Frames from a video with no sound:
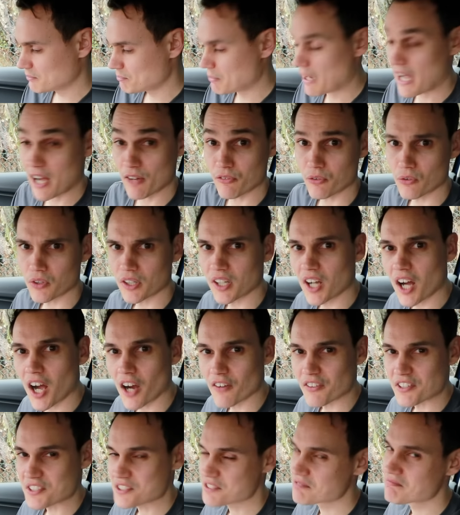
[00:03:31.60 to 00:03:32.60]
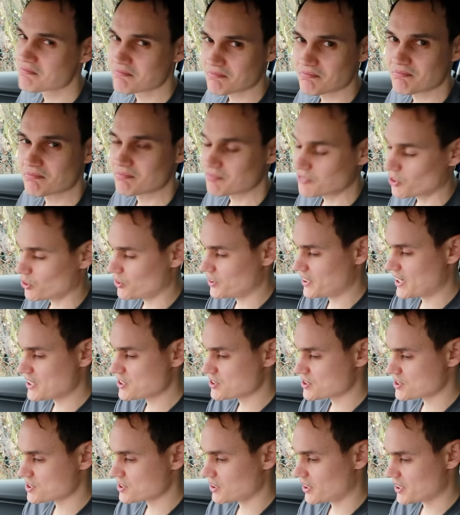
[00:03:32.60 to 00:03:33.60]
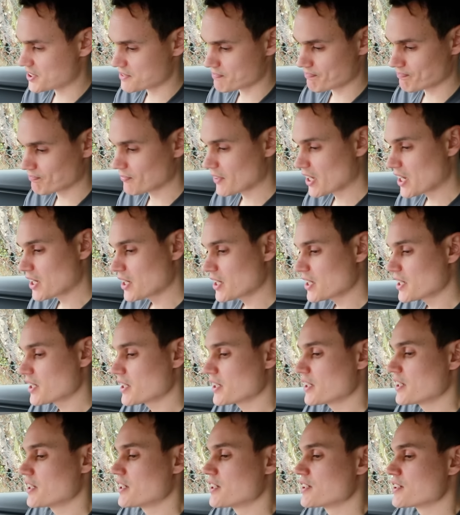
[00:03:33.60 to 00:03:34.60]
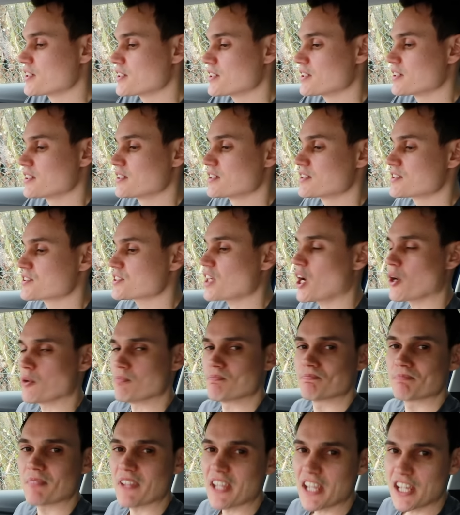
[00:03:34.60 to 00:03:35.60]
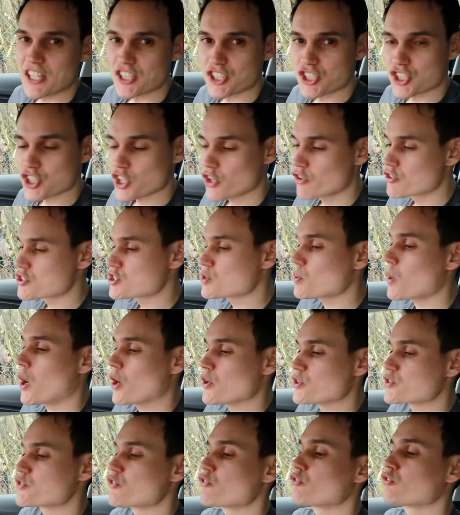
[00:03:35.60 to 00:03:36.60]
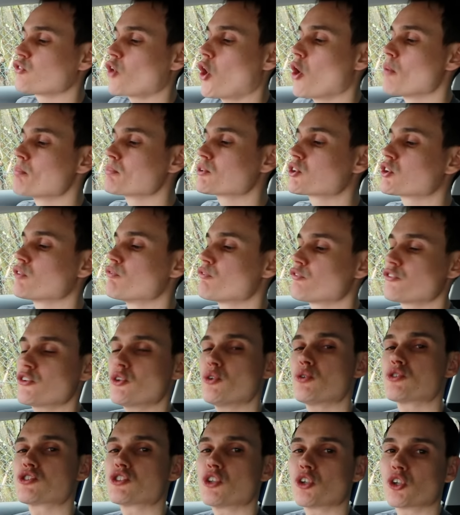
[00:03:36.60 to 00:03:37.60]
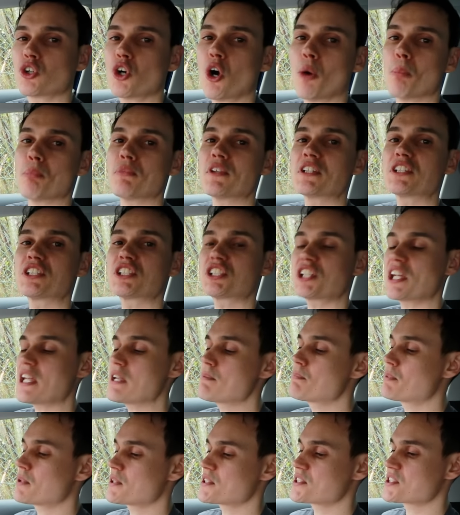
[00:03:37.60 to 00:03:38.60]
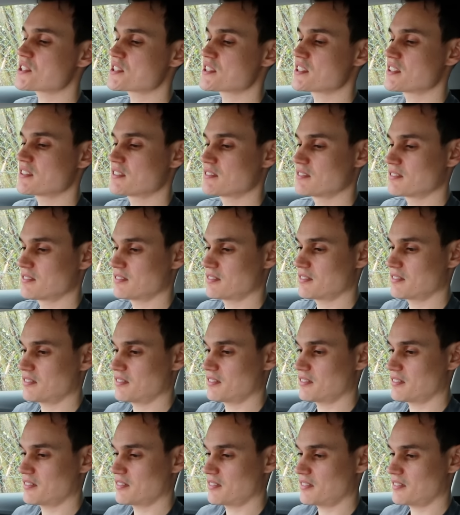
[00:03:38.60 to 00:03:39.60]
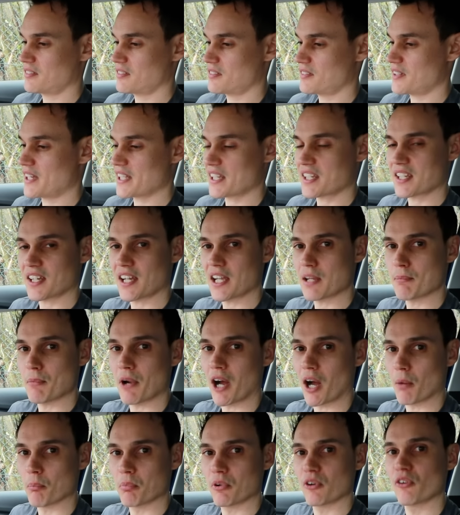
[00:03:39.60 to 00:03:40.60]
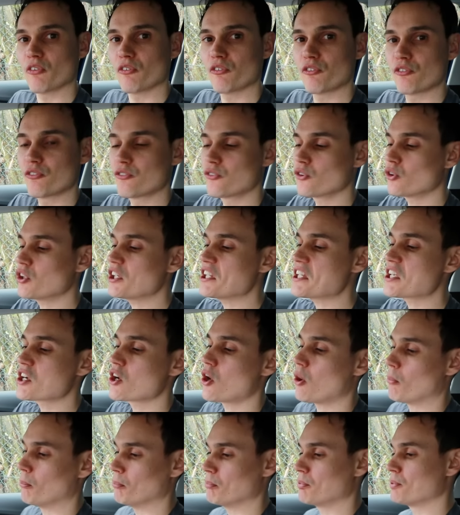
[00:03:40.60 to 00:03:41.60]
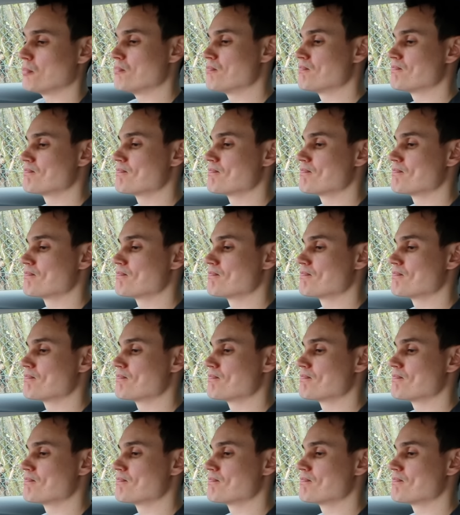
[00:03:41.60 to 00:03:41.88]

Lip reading: powerful the car is, not the engine size. So, insurance quotes from confused.com, the cheapest that came up, fully comp,